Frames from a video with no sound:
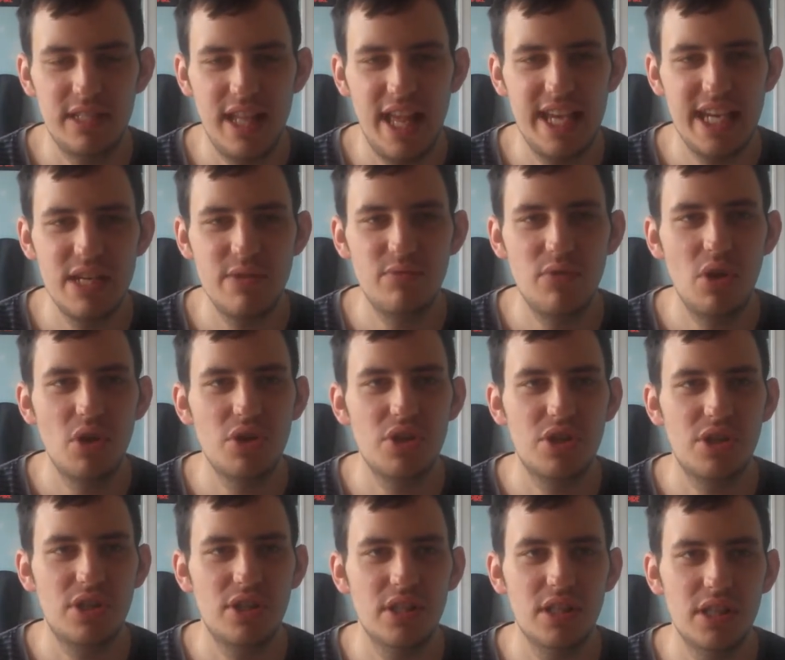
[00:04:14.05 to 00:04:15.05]
any
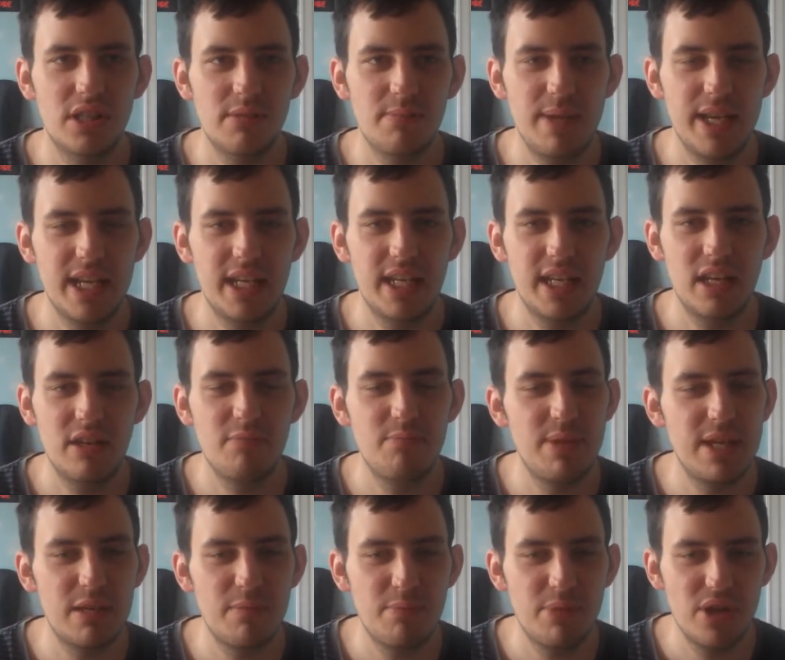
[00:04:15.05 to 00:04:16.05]
rush to making kind of
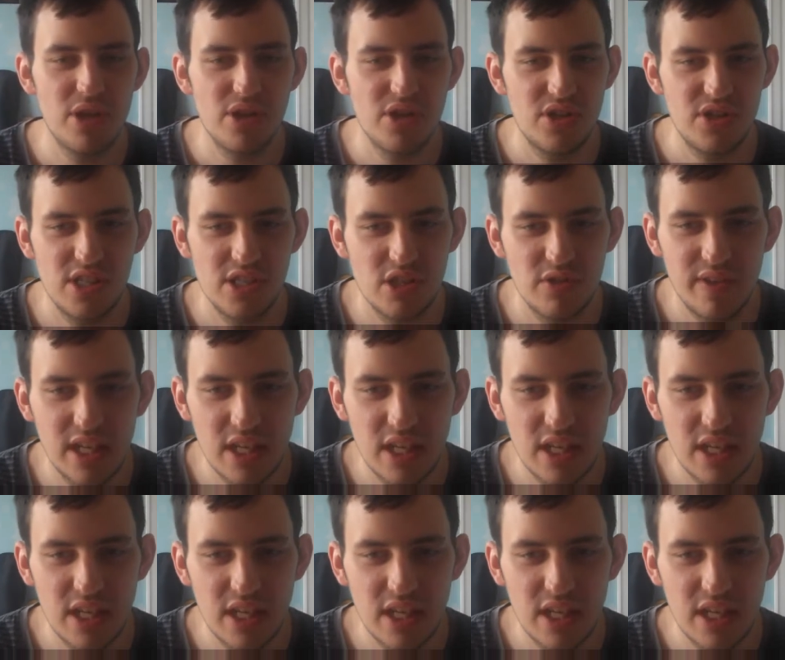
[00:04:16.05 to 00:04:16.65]
big purchases or